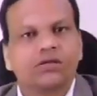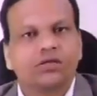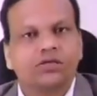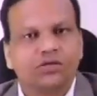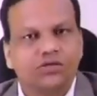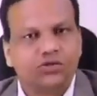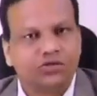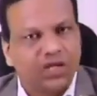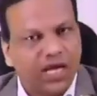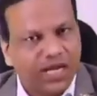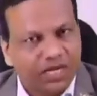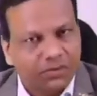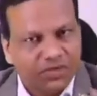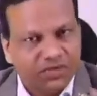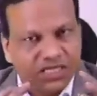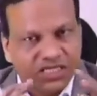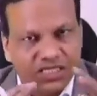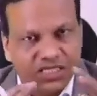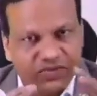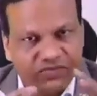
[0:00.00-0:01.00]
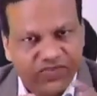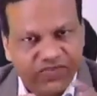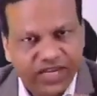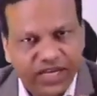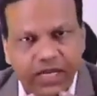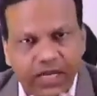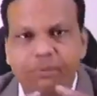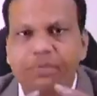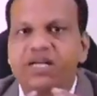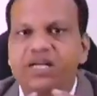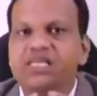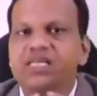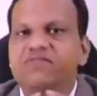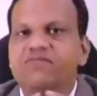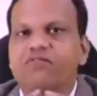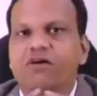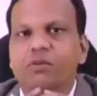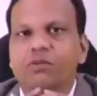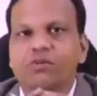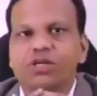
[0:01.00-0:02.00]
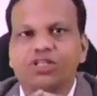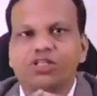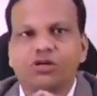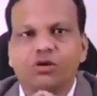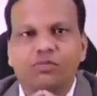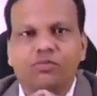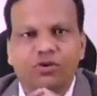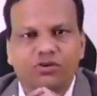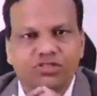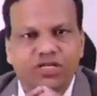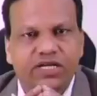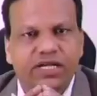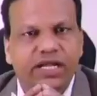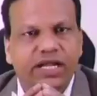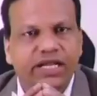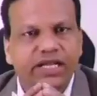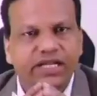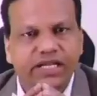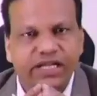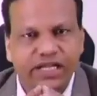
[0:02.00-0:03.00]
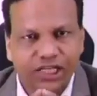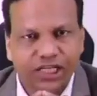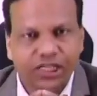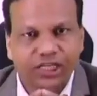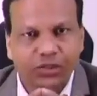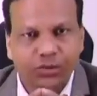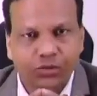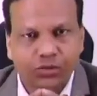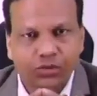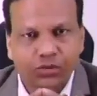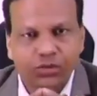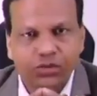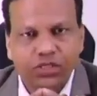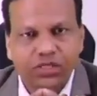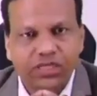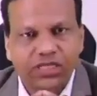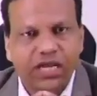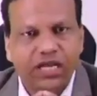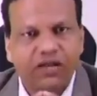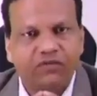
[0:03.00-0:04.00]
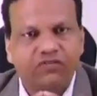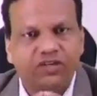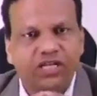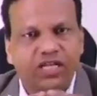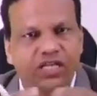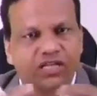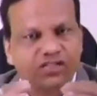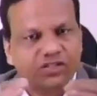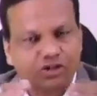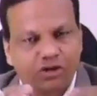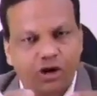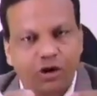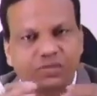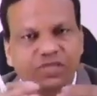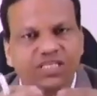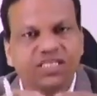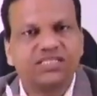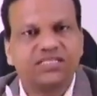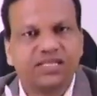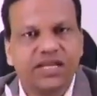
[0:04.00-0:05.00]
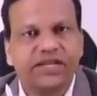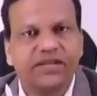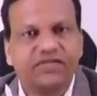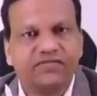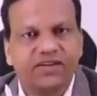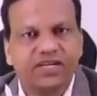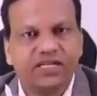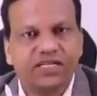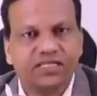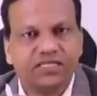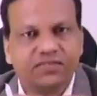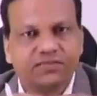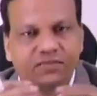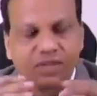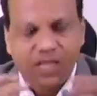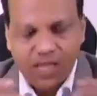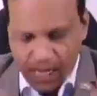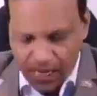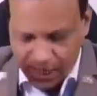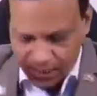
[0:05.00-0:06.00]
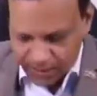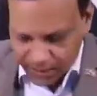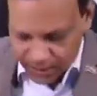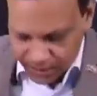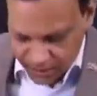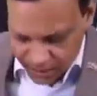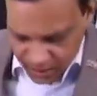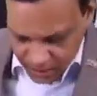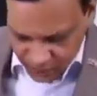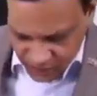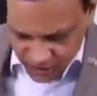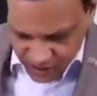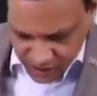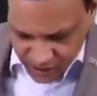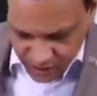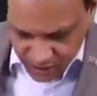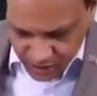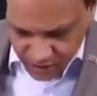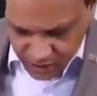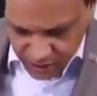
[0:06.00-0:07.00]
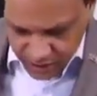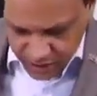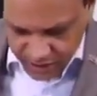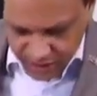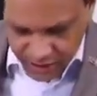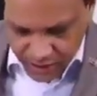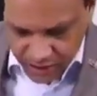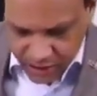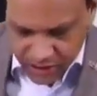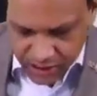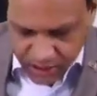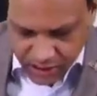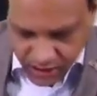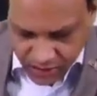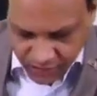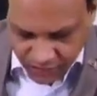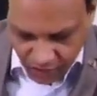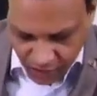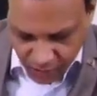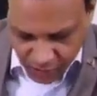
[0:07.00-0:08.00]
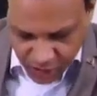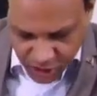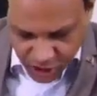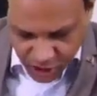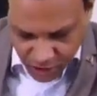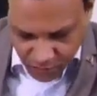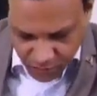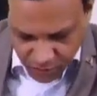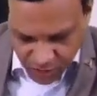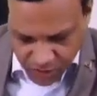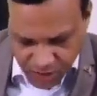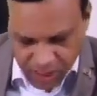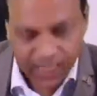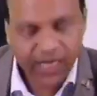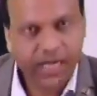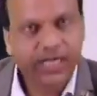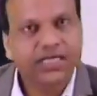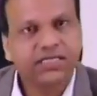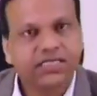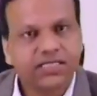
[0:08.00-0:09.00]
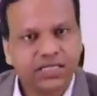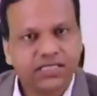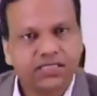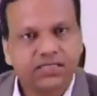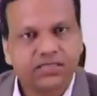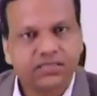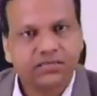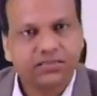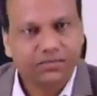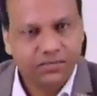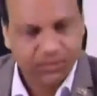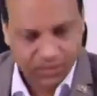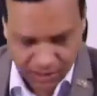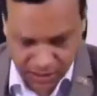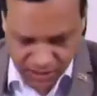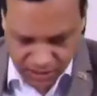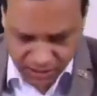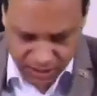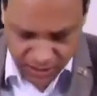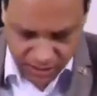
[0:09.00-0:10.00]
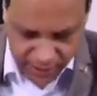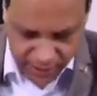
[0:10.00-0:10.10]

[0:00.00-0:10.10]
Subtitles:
So that means if we inhibit the formation of prostaglandin D2, then we can stop these side effects. And the drug which can decrease the formation of prostaglandins is, yes,